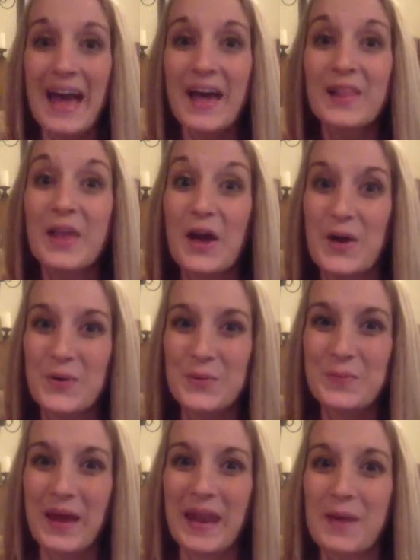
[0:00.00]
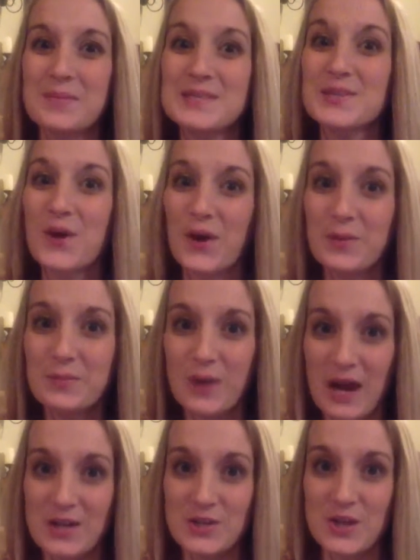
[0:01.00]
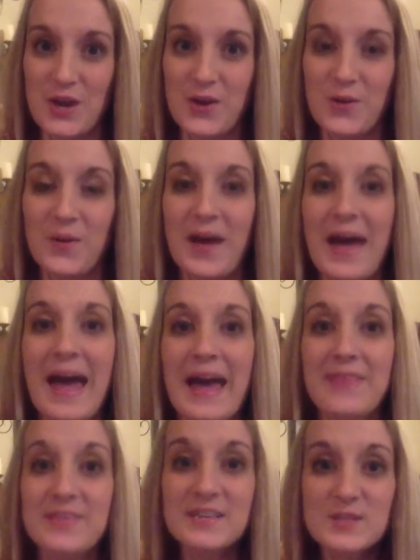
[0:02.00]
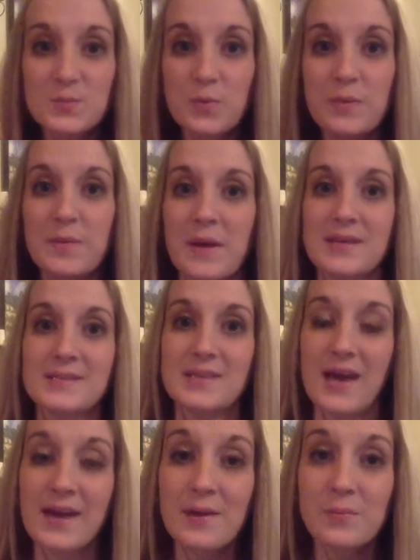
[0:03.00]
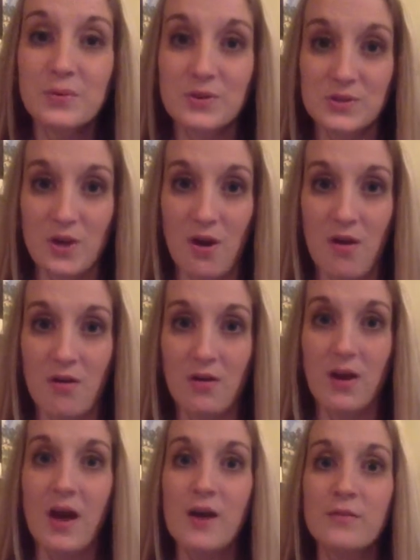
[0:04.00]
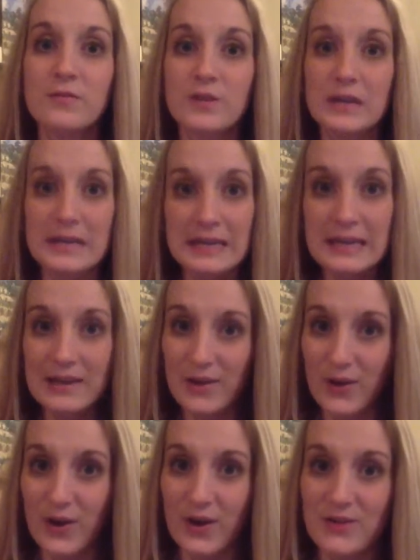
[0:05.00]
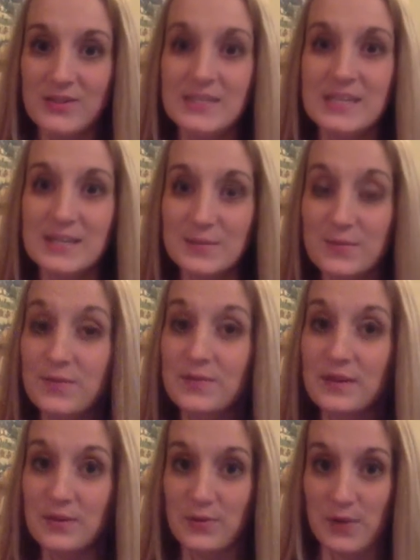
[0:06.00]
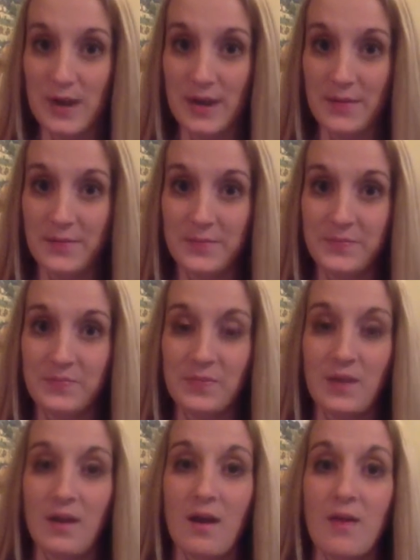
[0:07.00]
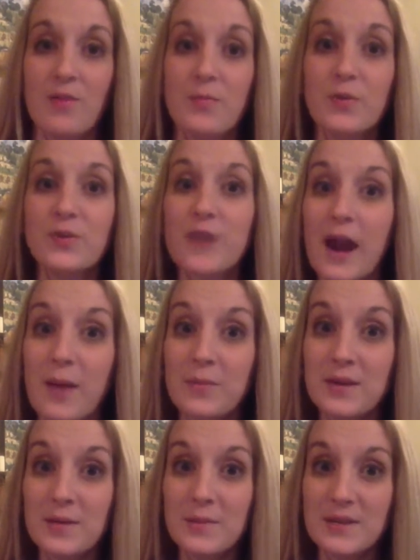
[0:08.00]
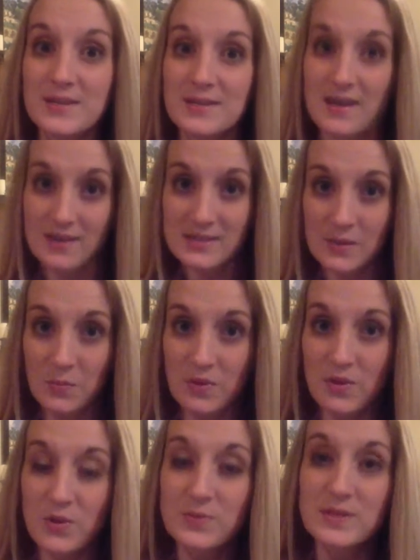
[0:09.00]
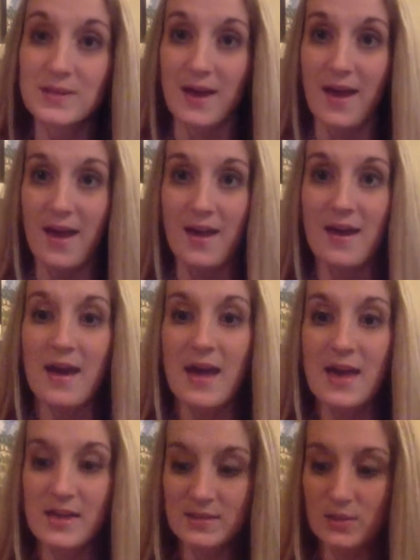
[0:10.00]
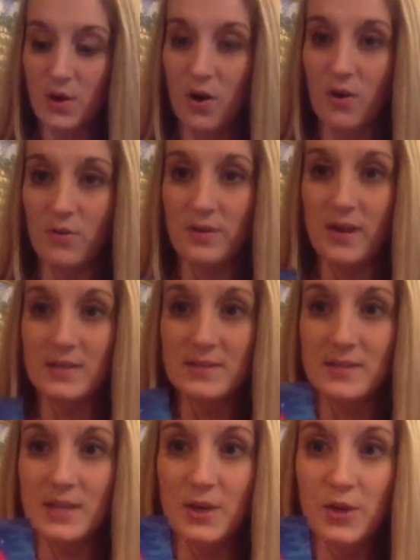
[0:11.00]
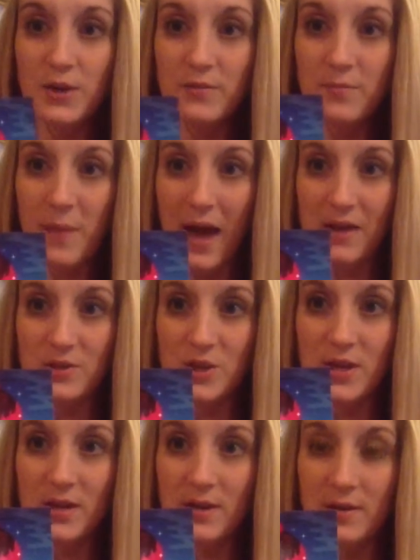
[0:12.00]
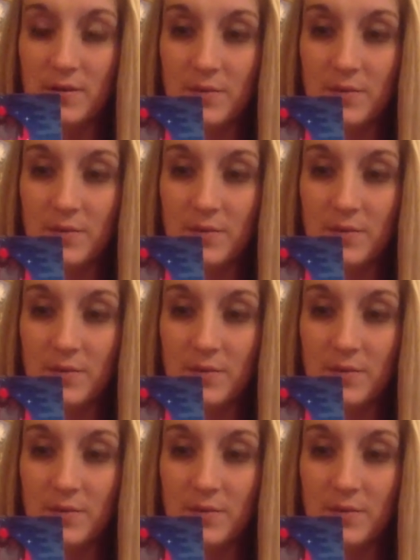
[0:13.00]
Hello, my name is Lauren Brascho, and this will be my second book talk for EDR 653. The book that I'm going to be discussing with you today is called A Snicker of Magic,